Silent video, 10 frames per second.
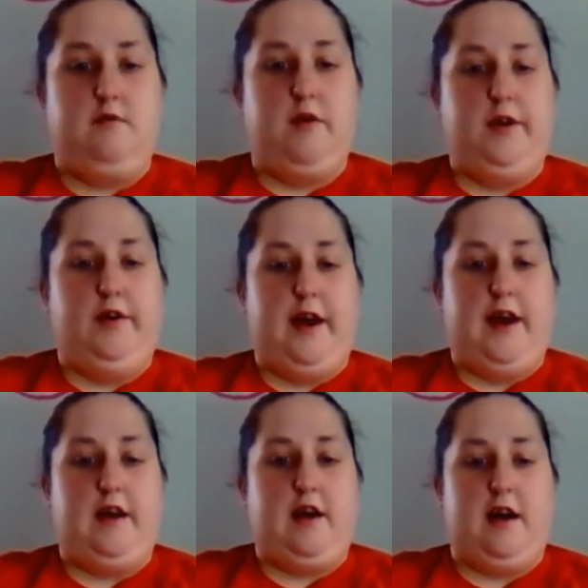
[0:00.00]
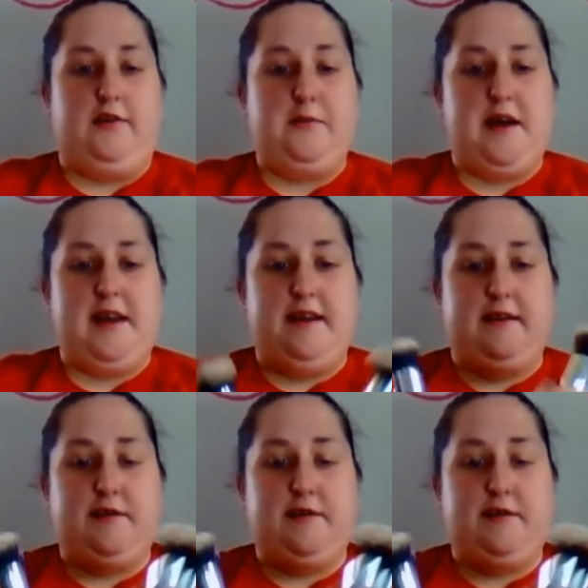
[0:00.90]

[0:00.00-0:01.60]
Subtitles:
Royal Care Cosmetics